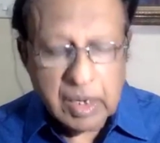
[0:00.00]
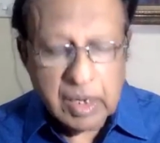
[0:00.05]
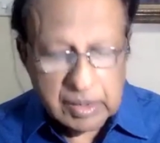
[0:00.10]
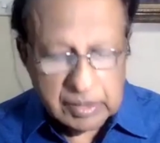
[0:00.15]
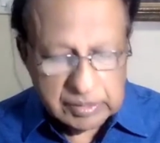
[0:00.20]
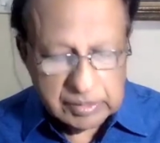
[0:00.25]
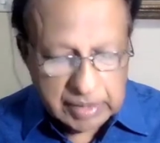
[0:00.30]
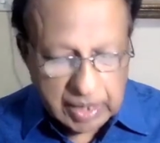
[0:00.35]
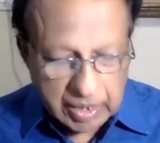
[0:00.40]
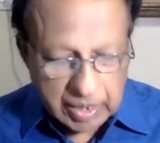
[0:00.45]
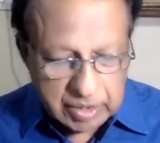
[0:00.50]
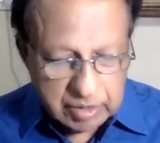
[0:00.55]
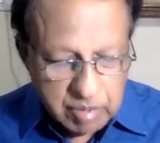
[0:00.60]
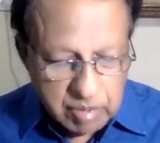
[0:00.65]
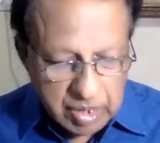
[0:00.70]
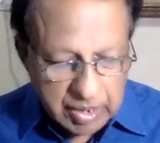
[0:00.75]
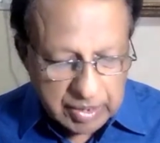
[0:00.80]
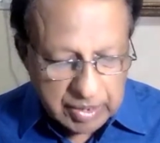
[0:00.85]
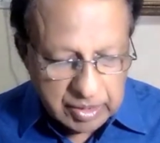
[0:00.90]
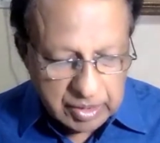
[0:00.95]
uh,
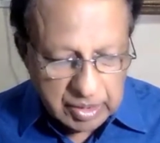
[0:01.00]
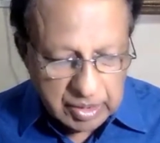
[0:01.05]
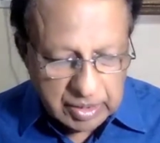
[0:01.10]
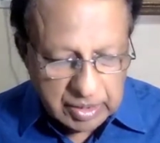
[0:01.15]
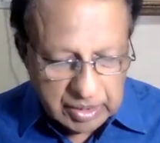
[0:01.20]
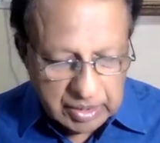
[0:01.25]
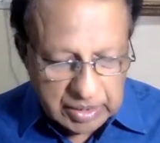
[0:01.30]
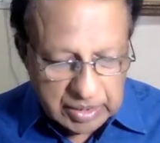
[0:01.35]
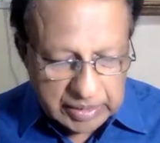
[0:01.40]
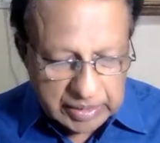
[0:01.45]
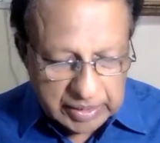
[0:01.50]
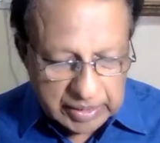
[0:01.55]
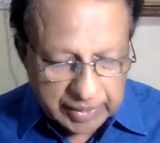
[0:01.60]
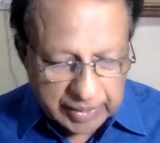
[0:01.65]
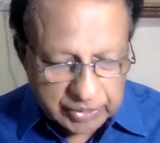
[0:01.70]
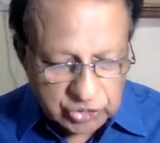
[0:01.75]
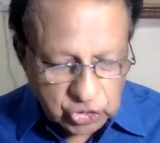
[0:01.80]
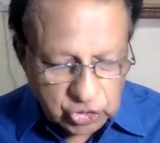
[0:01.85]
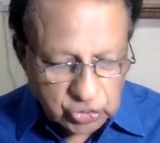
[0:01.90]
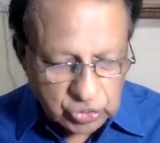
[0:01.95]
Taliban
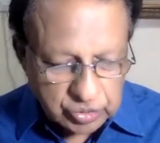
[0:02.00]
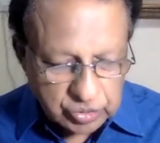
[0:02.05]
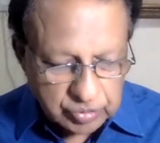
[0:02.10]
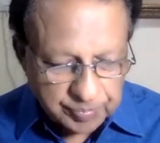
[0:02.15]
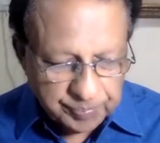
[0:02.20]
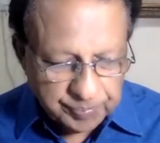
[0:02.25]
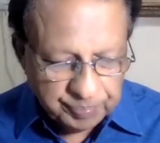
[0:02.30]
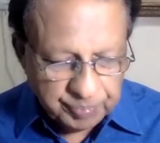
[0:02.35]
linkage.